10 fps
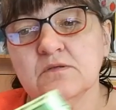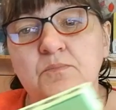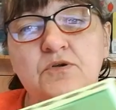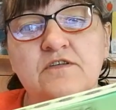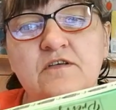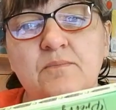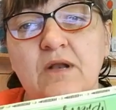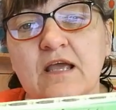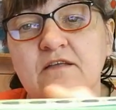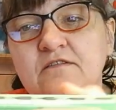Pretty
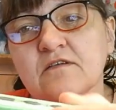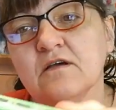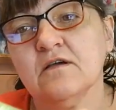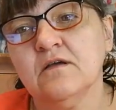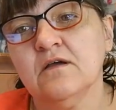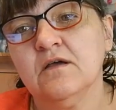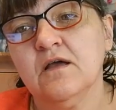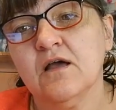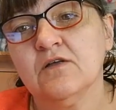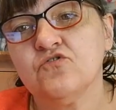Placer,
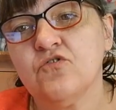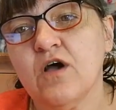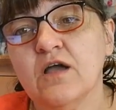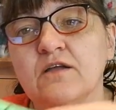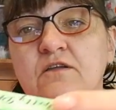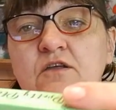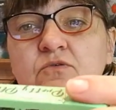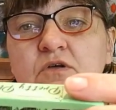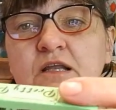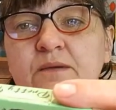dried
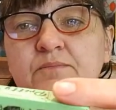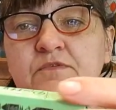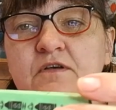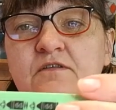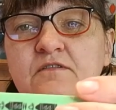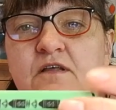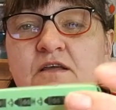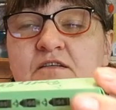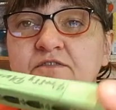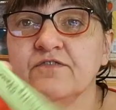eucalyptus, and
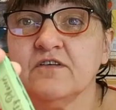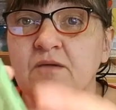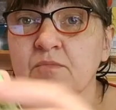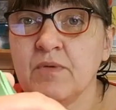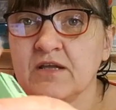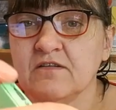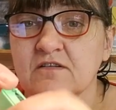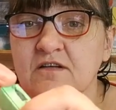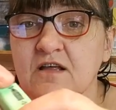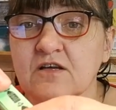these are for diamond painting.
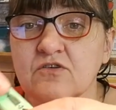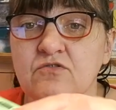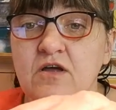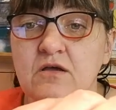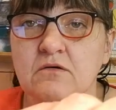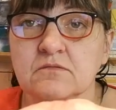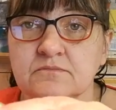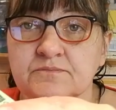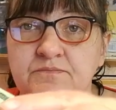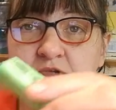It's like a crayon,
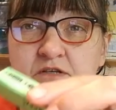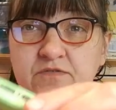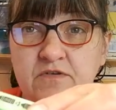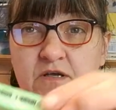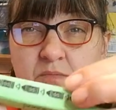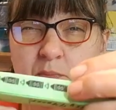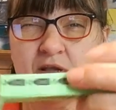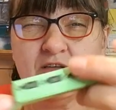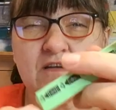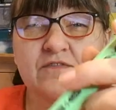and it's for diamond
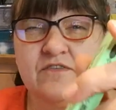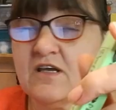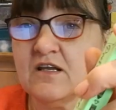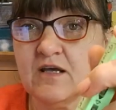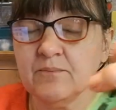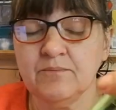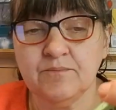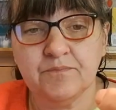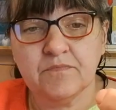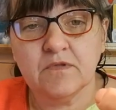painting. I've seen them,
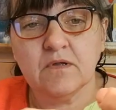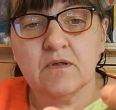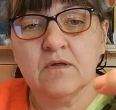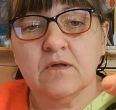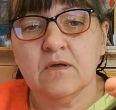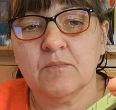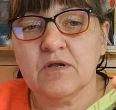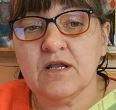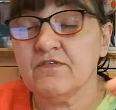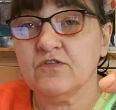but I
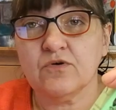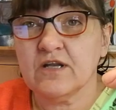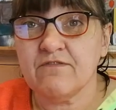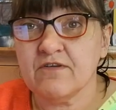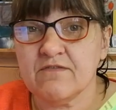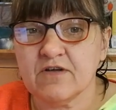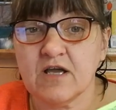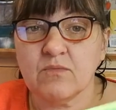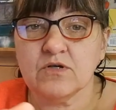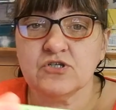never thought I'd ever
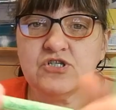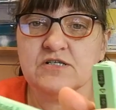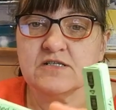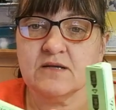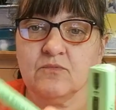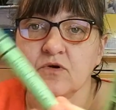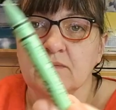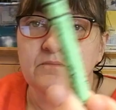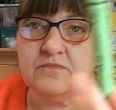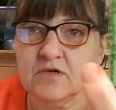get one, and she sent one,
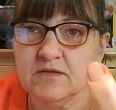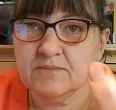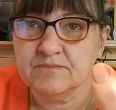right?